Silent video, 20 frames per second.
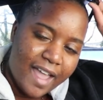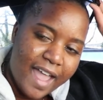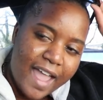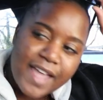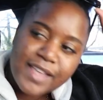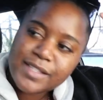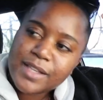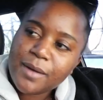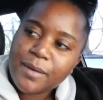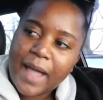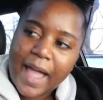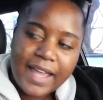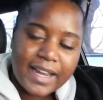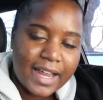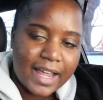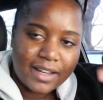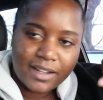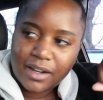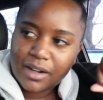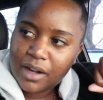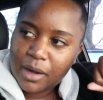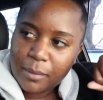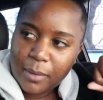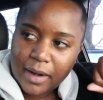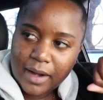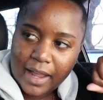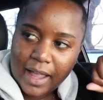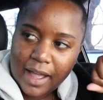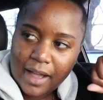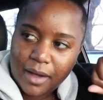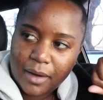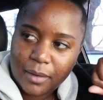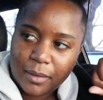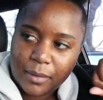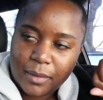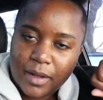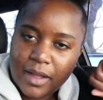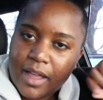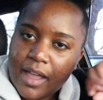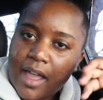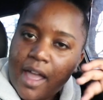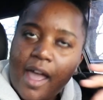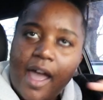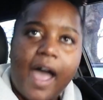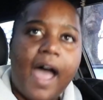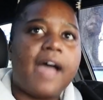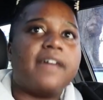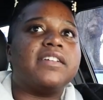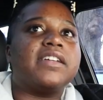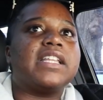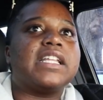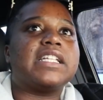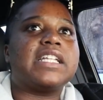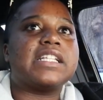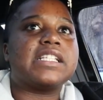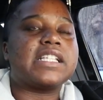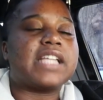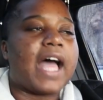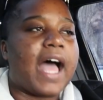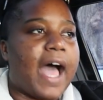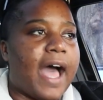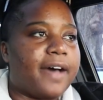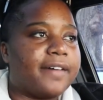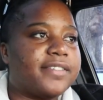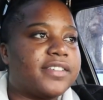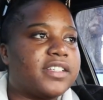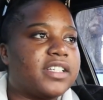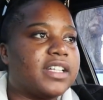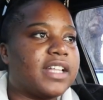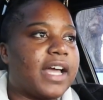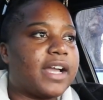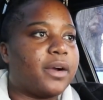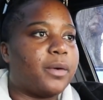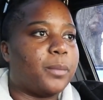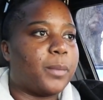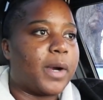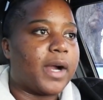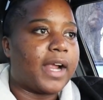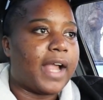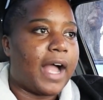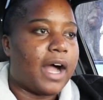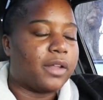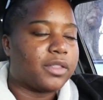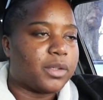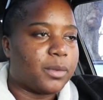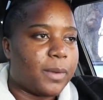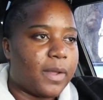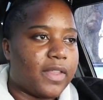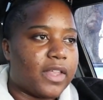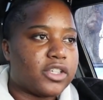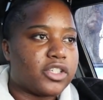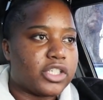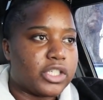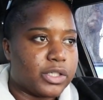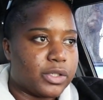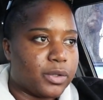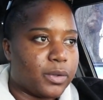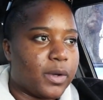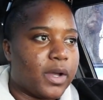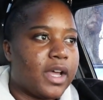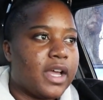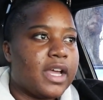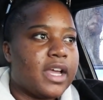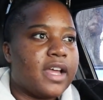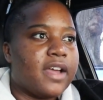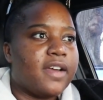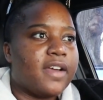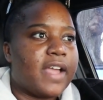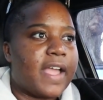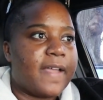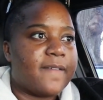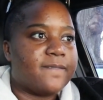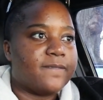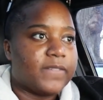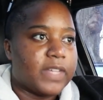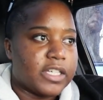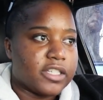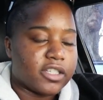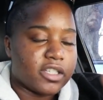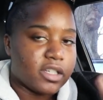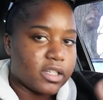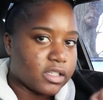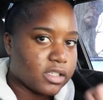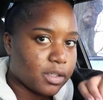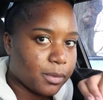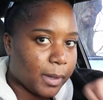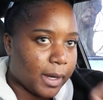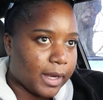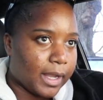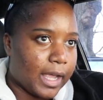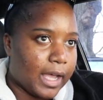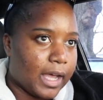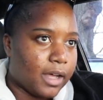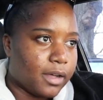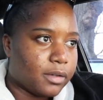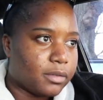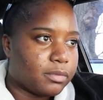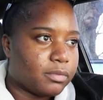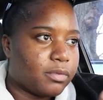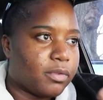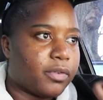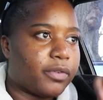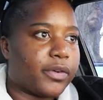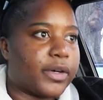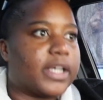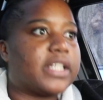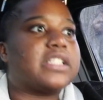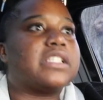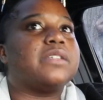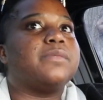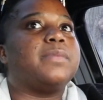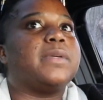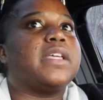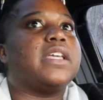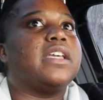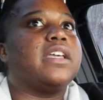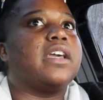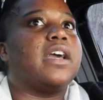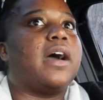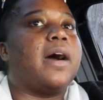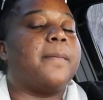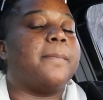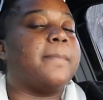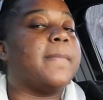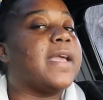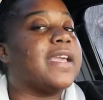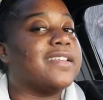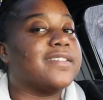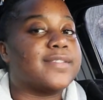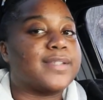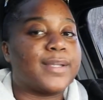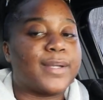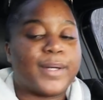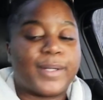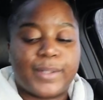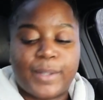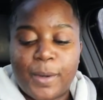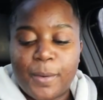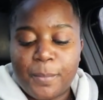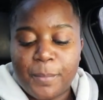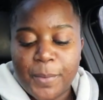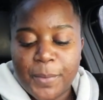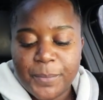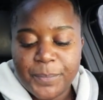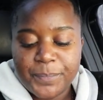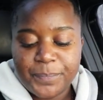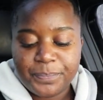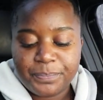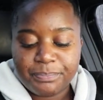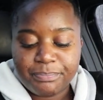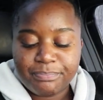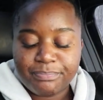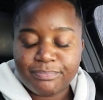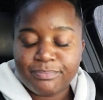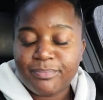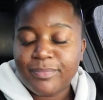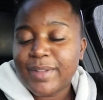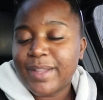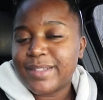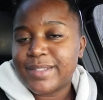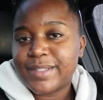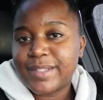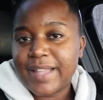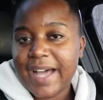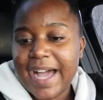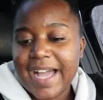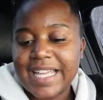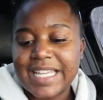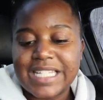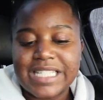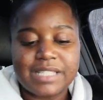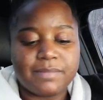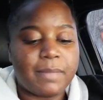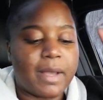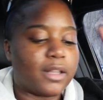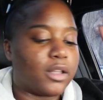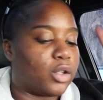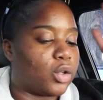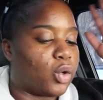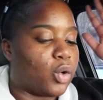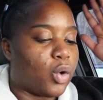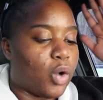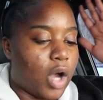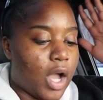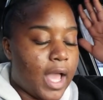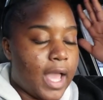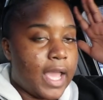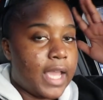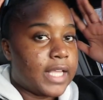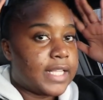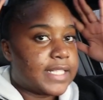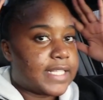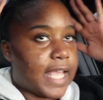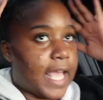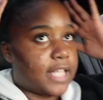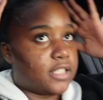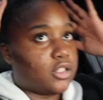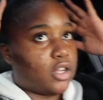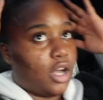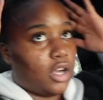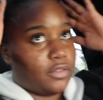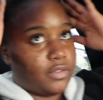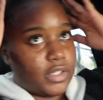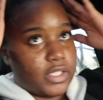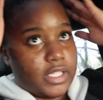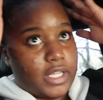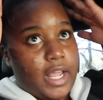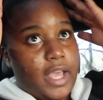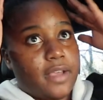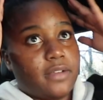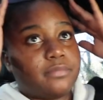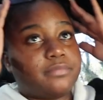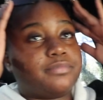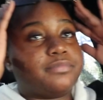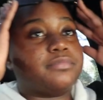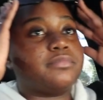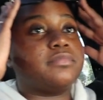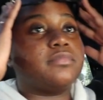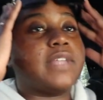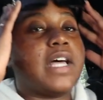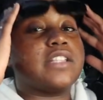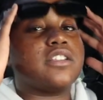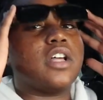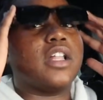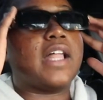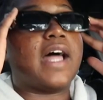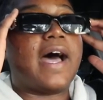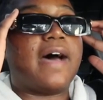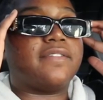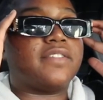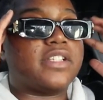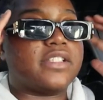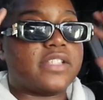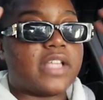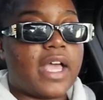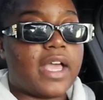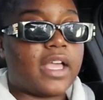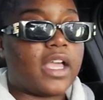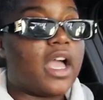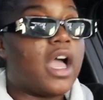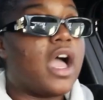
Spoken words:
It's okay that it didn't work out. Everything doesn't have to like work out the way that you envision it to work out for it to be amazing or dope. So that is my little TED talk for today. That's all I have to say.